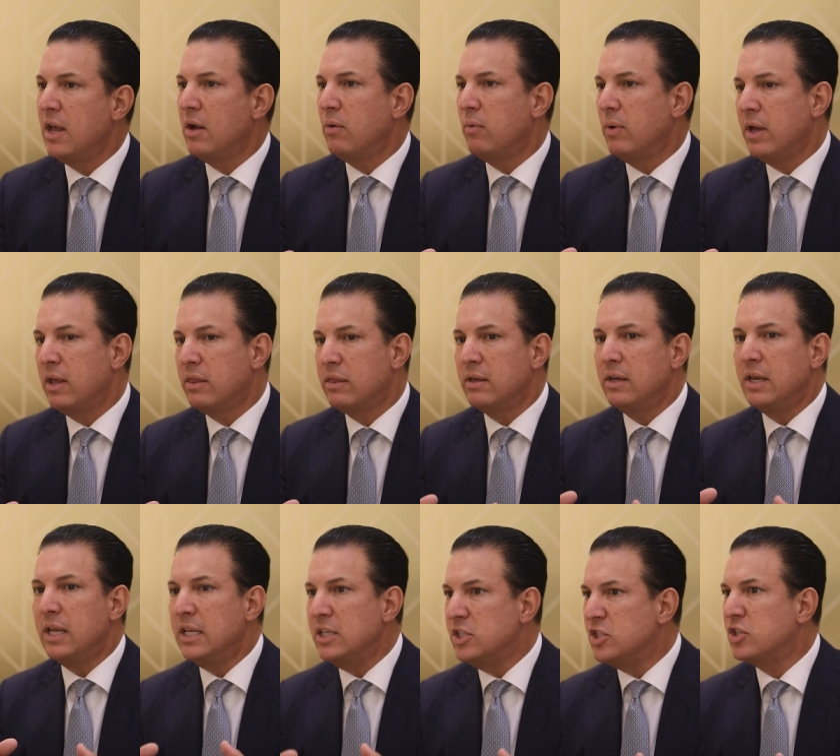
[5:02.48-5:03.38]
with an
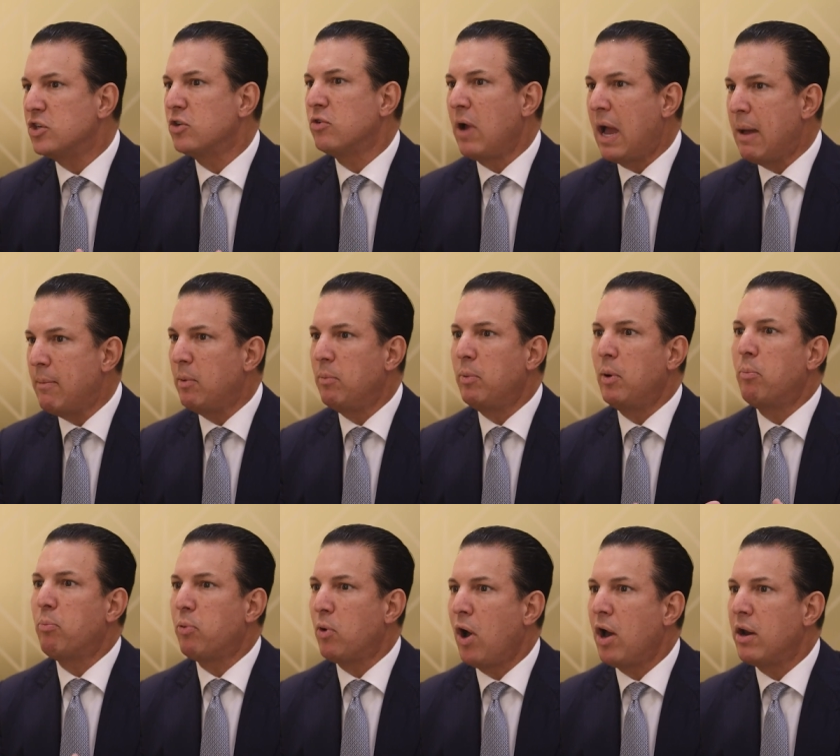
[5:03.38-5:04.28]
Instagrammable
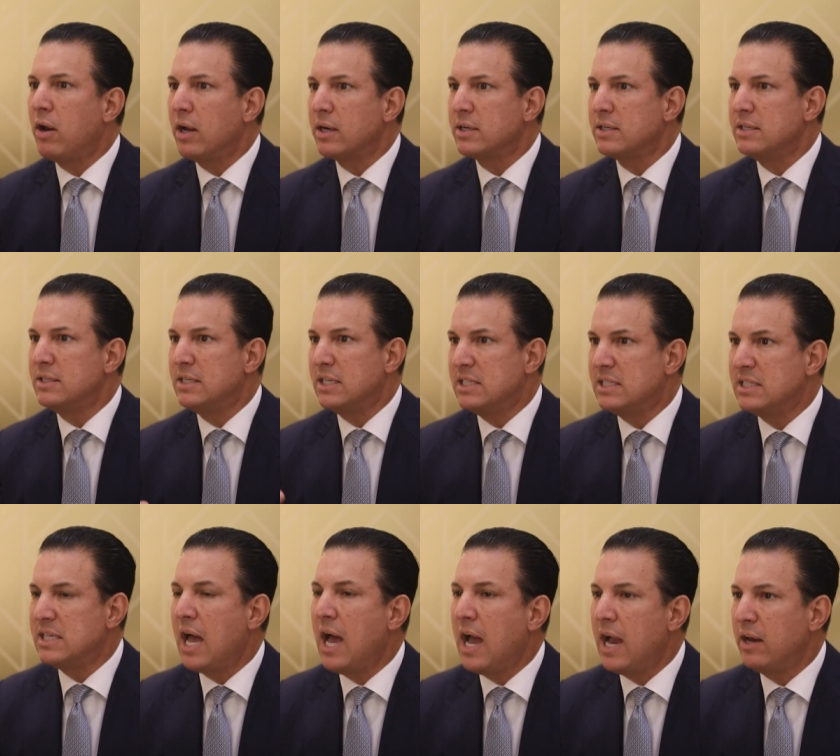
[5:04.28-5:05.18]
product
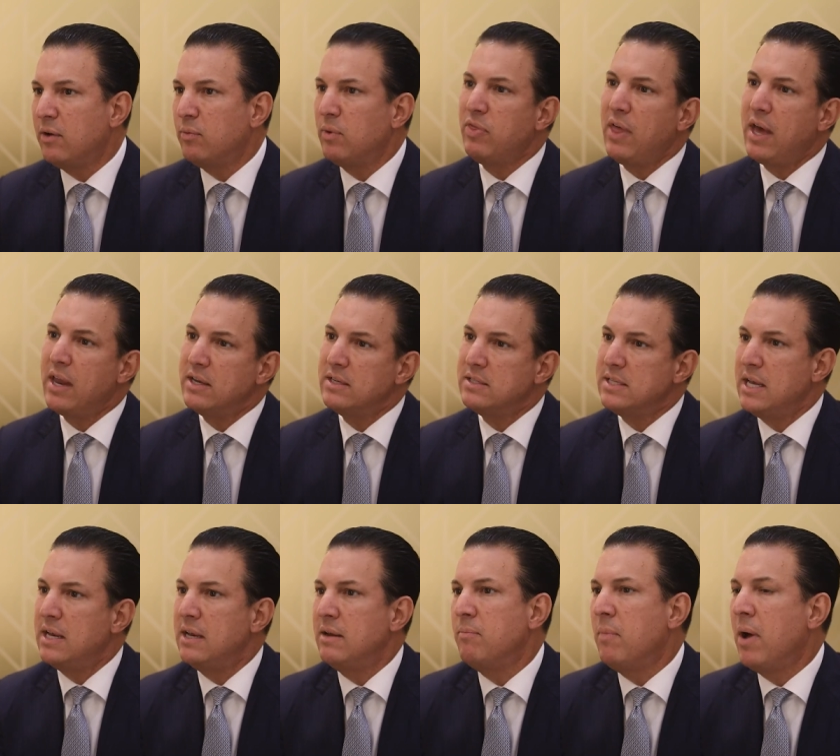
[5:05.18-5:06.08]
designed with that
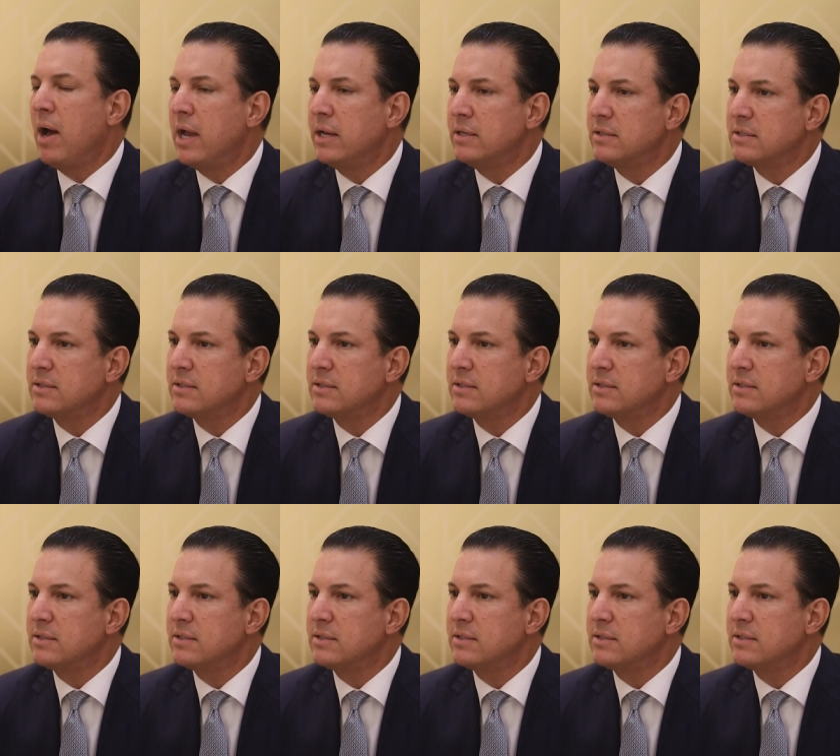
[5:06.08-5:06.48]
intent in mind.